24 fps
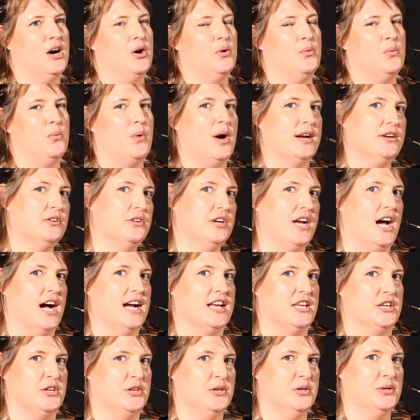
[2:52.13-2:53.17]
One could
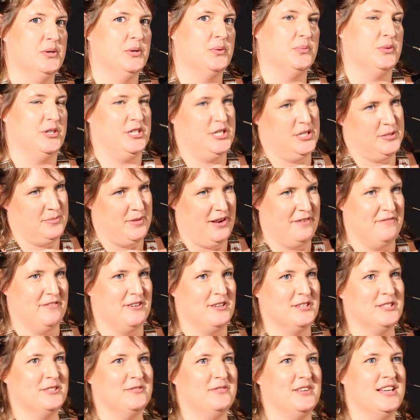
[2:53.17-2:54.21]
argue, which is my
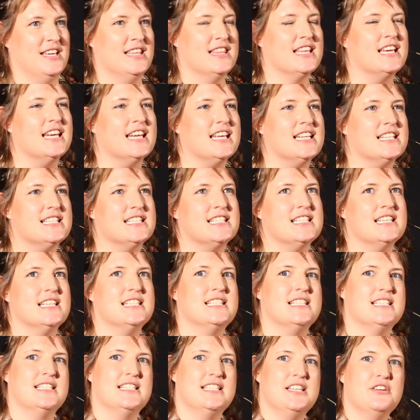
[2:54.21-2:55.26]
philosophy, that it's
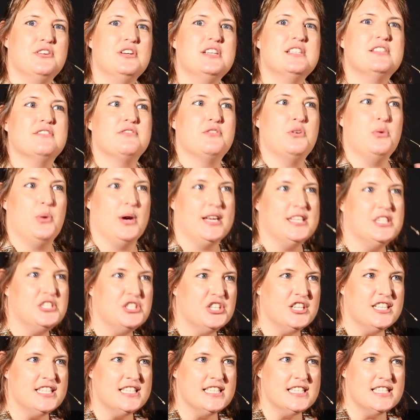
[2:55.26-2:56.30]
a series of
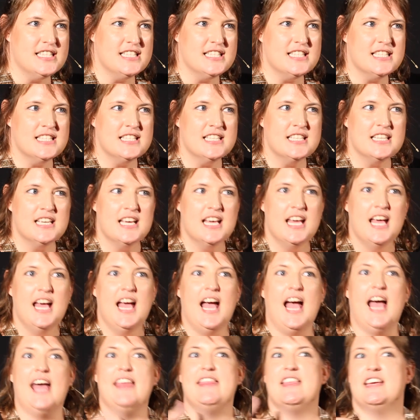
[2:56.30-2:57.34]
questions
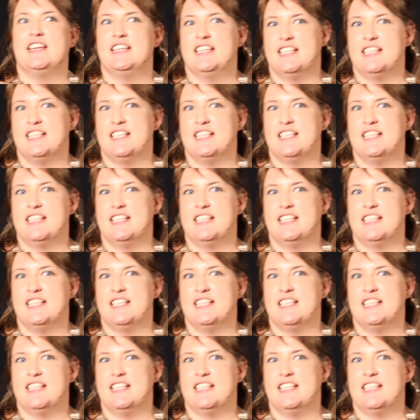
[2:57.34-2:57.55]
and then